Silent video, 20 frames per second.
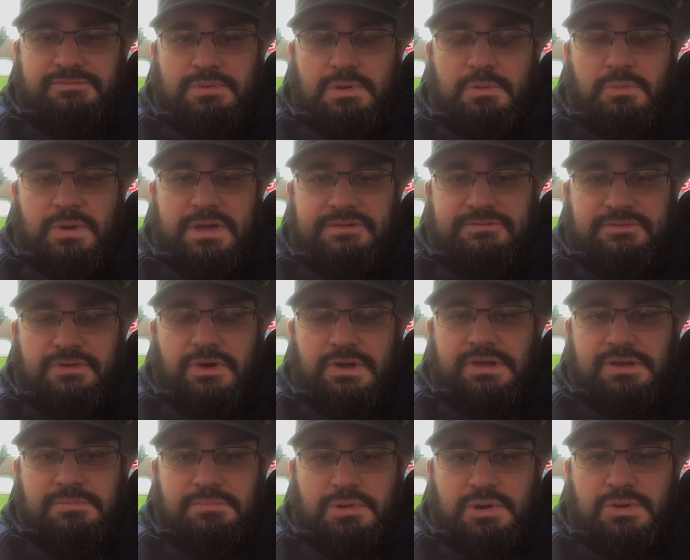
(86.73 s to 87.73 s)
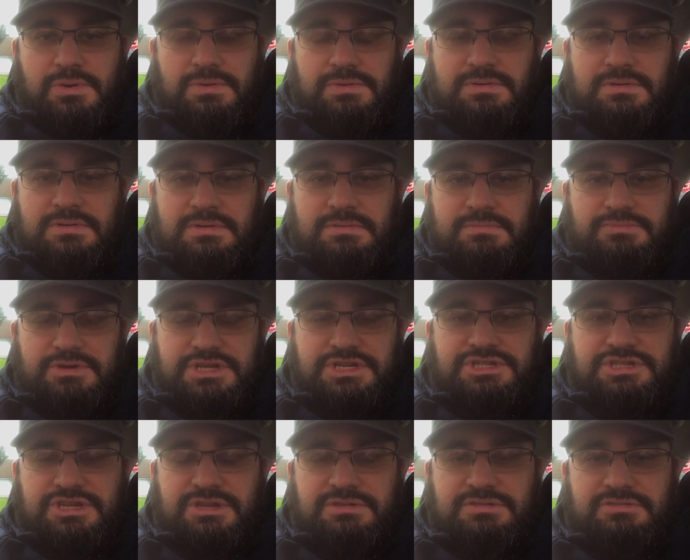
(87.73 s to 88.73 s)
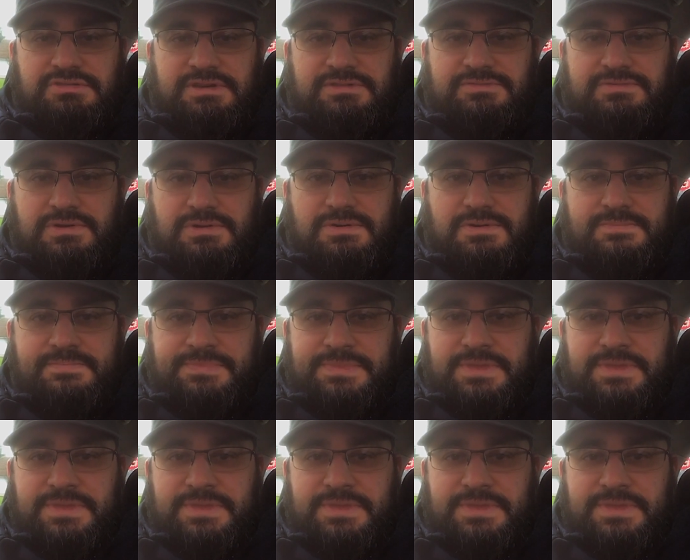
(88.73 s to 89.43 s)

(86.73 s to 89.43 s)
what we've got in Bourne. Bridge 234.